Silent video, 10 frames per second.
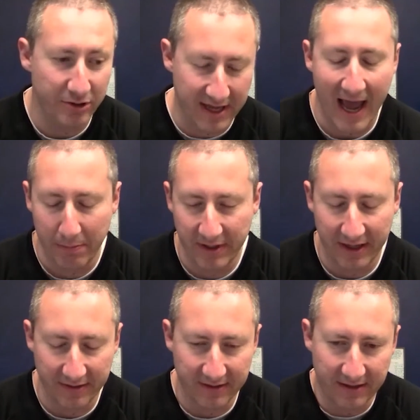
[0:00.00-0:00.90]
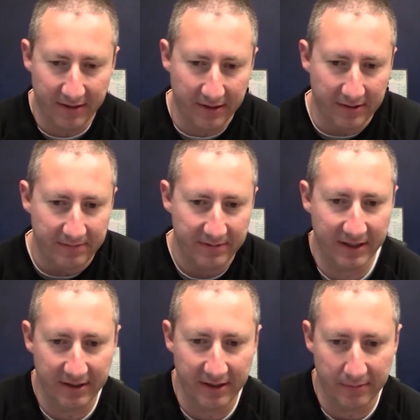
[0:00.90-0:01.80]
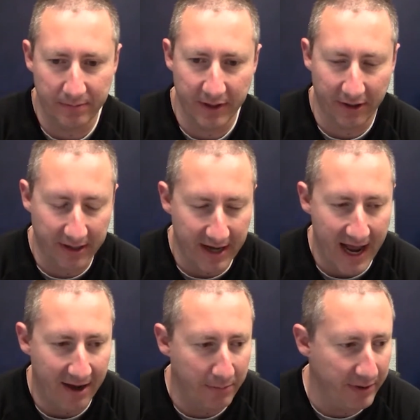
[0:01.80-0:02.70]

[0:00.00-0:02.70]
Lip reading: can be in the building now,